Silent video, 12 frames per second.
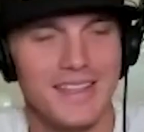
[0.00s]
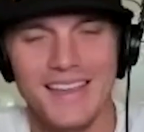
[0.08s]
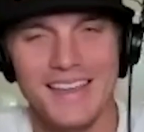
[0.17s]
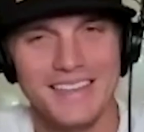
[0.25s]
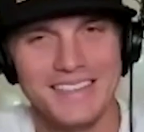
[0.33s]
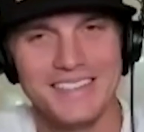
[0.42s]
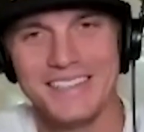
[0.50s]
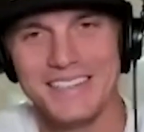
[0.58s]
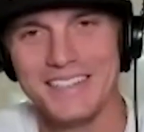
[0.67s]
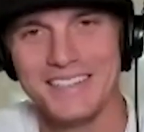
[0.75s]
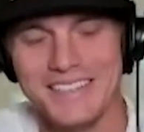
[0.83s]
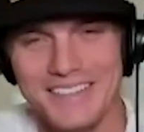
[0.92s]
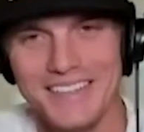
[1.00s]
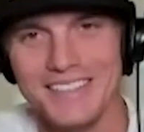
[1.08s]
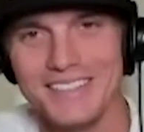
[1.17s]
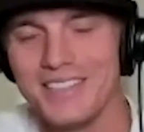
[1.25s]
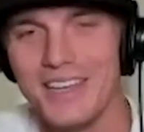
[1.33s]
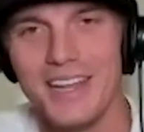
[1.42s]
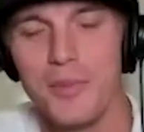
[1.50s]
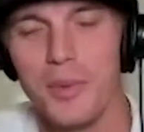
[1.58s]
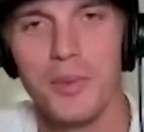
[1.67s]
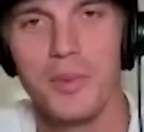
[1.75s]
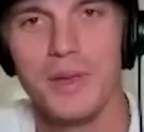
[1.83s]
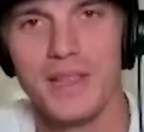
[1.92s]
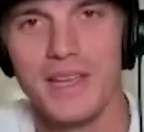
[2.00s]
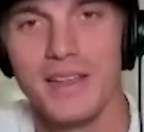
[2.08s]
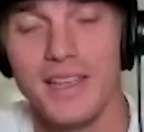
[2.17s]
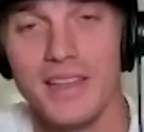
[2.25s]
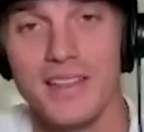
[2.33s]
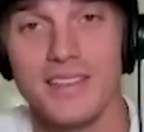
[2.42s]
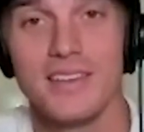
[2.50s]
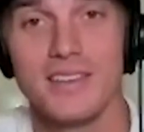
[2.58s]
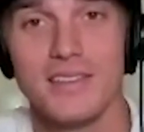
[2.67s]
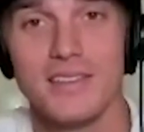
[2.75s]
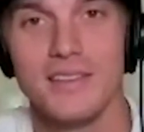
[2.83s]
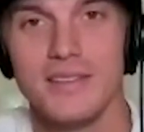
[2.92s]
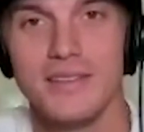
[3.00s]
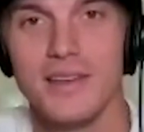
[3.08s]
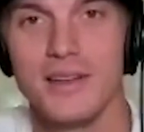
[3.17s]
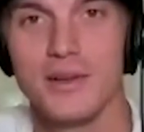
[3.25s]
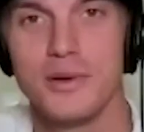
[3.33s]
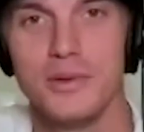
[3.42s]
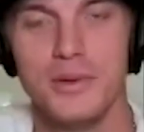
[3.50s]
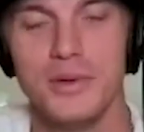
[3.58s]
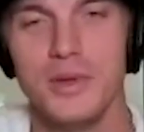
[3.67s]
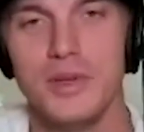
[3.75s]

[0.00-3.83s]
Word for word: And uh, and, so, and I remember being like, damn, that's actually kind of cool.